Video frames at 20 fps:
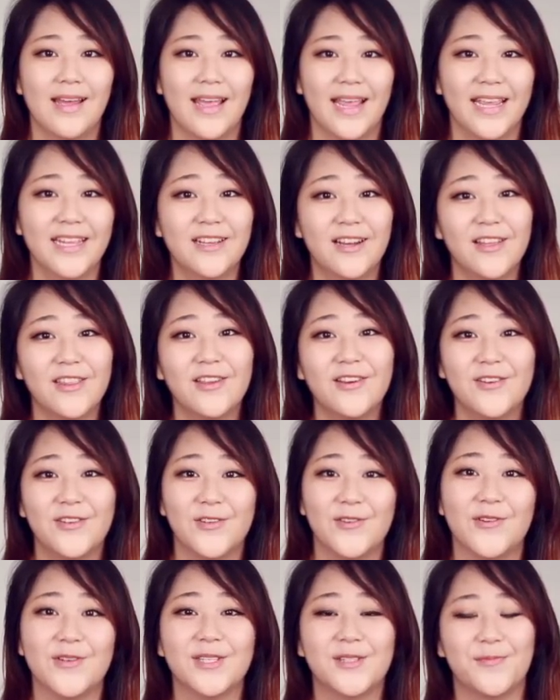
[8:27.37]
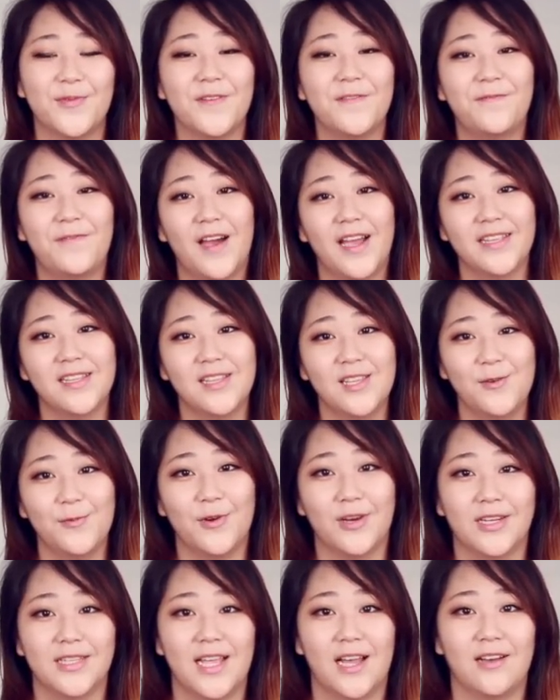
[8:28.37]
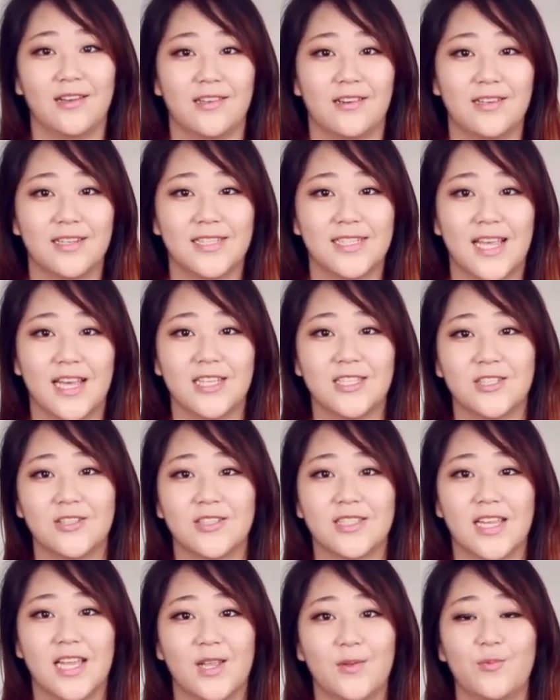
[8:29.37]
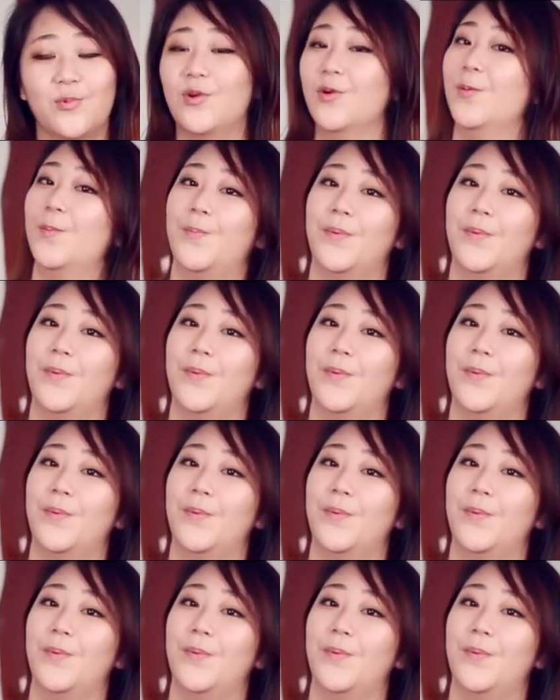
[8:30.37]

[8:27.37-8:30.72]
In other news, we finally worked out our schedules and we'll